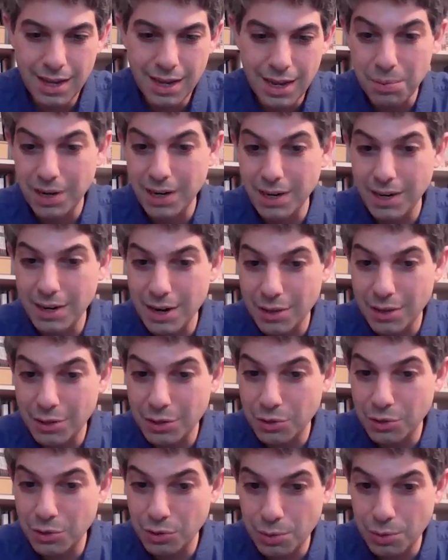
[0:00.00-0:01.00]
But
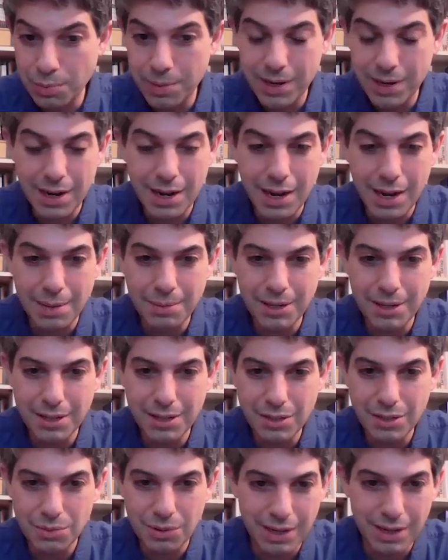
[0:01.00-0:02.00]
another group at
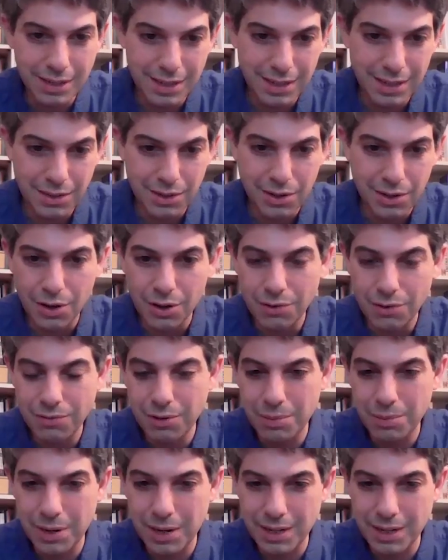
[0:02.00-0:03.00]
Hopkins, right down the hall
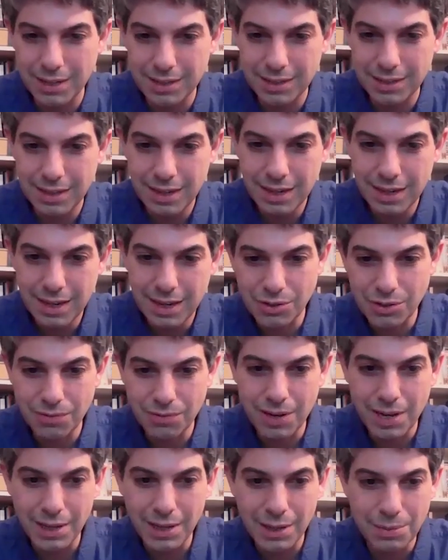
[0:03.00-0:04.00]
from us,
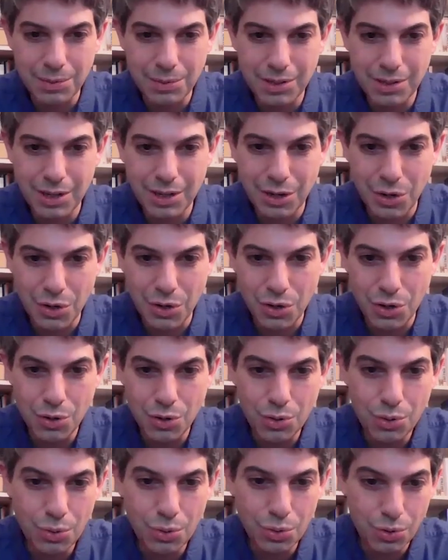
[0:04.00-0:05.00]
developed a
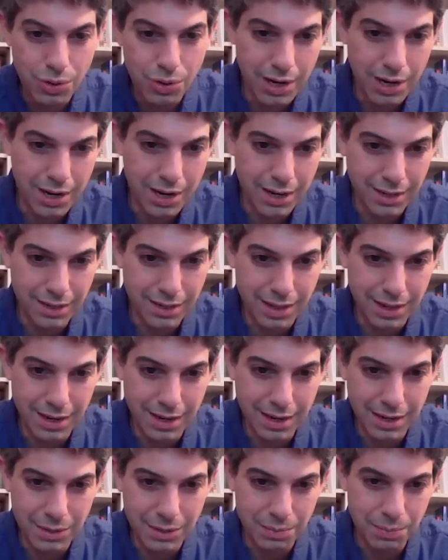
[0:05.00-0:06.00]
new drug that
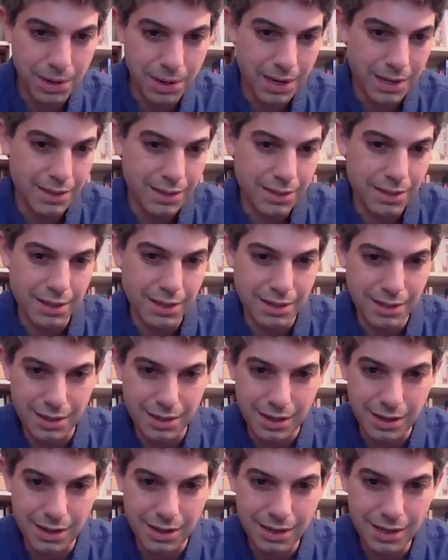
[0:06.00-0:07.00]
is based on
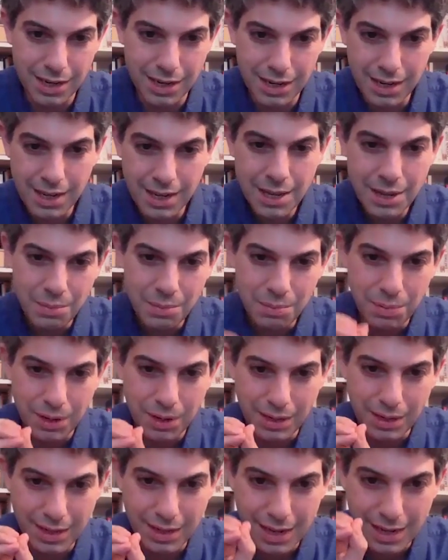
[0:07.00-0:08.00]
DAWN,
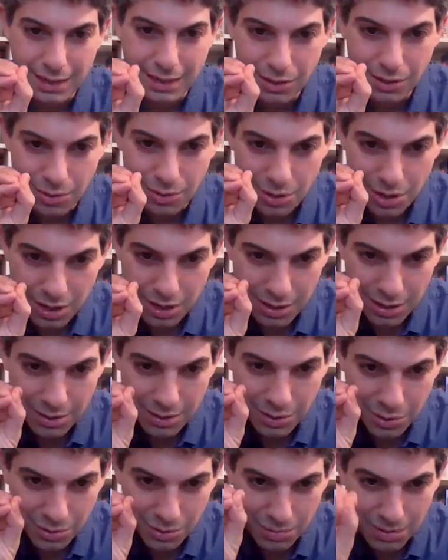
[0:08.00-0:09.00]
but gets
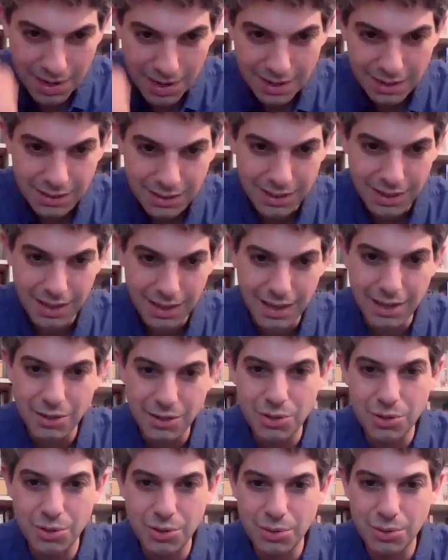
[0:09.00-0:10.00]
DAWN directly
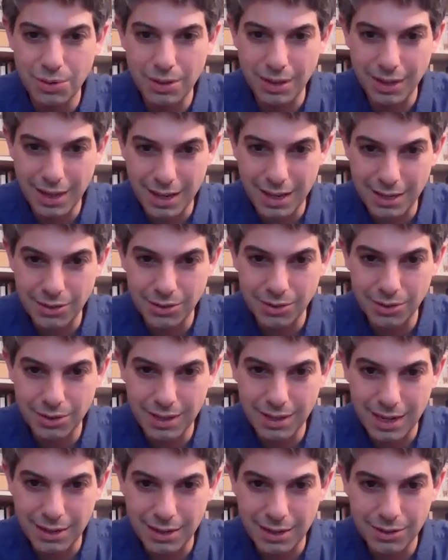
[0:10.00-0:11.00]
into the cancer
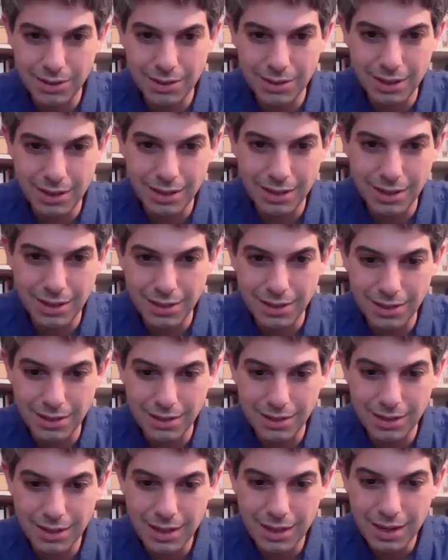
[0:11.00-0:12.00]
cells. And
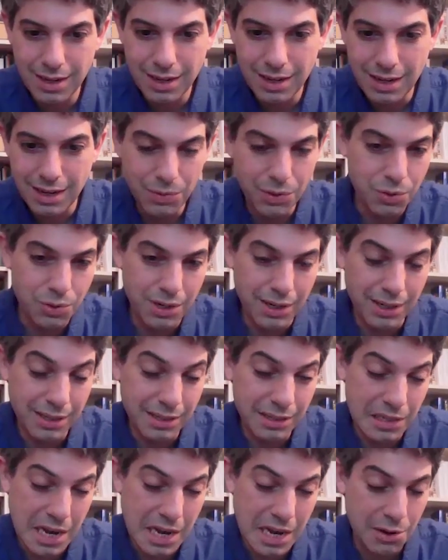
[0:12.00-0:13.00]
the drug
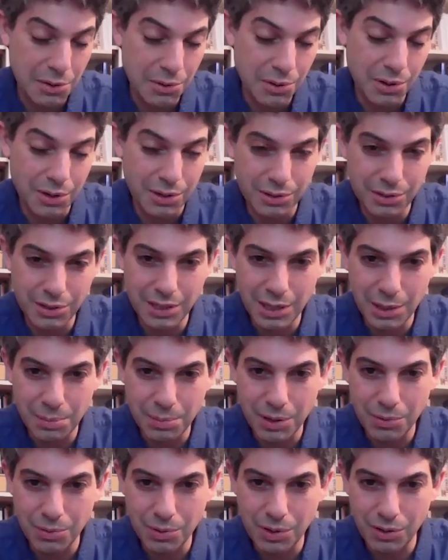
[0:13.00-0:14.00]
is now called
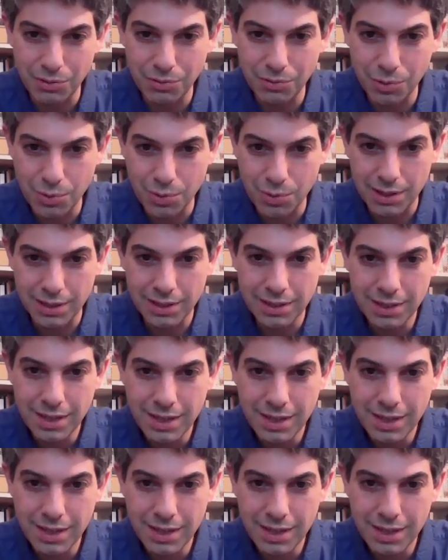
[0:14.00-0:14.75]
DRP-104.